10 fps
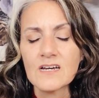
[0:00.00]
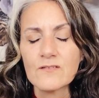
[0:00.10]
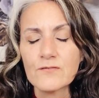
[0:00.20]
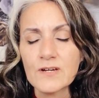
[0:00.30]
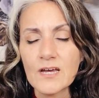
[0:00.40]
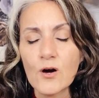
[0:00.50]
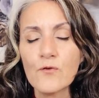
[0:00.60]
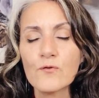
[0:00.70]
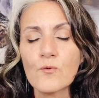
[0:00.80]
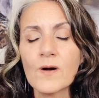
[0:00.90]
every
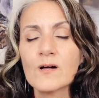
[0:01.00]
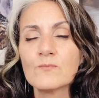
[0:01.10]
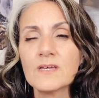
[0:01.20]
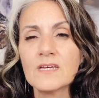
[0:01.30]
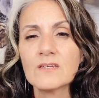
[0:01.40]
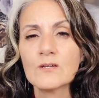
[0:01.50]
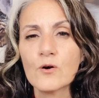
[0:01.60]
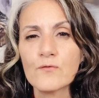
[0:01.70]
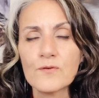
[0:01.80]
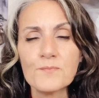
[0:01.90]
overwhelming,
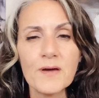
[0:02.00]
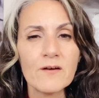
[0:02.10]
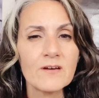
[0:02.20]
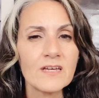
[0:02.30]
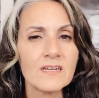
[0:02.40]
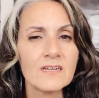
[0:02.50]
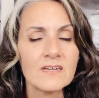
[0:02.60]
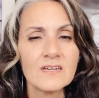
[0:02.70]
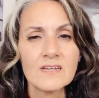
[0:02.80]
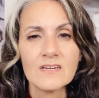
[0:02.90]
overbearing,
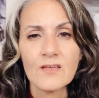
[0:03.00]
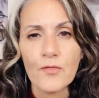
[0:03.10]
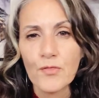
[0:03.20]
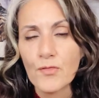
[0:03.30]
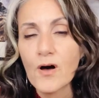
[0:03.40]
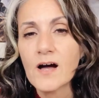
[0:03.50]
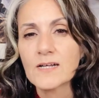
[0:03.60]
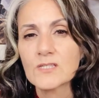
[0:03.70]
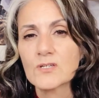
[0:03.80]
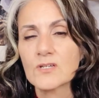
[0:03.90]

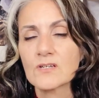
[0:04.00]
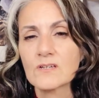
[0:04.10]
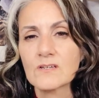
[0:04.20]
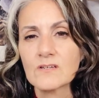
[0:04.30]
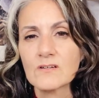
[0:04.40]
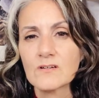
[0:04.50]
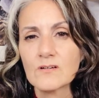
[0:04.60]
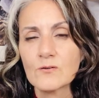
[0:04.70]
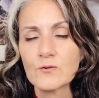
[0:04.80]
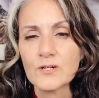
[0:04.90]
thought
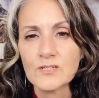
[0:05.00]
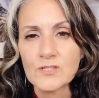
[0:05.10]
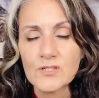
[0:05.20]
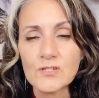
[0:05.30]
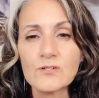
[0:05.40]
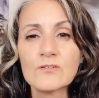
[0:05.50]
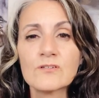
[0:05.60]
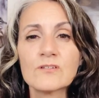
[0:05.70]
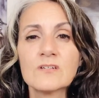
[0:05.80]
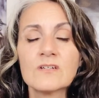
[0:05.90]
or
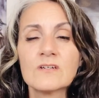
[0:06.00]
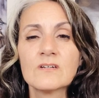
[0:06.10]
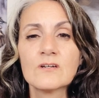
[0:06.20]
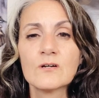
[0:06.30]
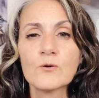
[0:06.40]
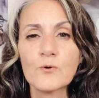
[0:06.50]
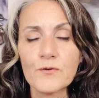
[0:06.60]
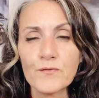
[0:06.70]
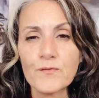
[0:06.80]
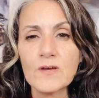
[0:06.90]
concern or
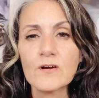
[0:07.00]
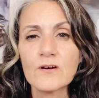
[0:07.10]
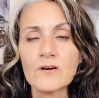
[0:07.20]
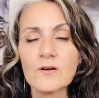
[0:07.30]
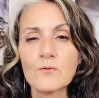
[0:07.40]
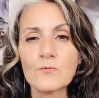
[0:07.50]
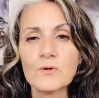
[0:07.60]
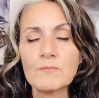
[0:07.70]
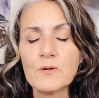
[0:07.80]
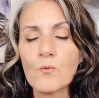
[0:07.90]
fear
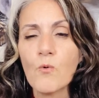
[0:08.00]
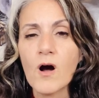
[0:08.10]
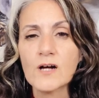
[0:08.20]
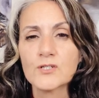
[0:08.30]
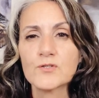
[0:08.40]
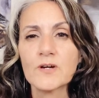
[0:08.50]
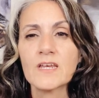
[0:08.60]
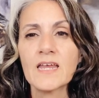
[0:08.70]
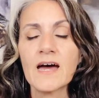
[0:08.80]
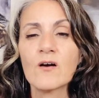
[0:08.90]
would be washed right
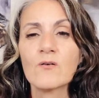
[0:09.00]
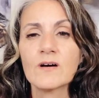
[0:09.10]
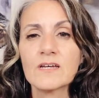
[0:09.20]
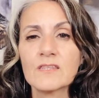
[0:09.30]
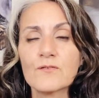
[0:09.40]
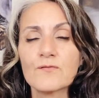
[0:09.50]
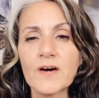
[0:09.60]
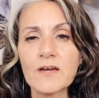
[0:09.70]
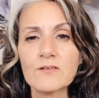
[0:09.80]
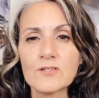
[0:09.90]
now in the
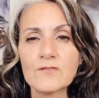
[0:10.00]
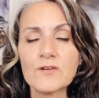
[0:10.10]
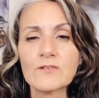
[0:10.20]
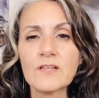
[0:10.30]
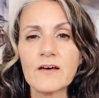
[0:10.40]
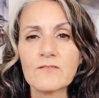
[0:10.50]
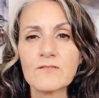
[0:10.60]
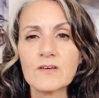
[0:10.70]
fires of your love.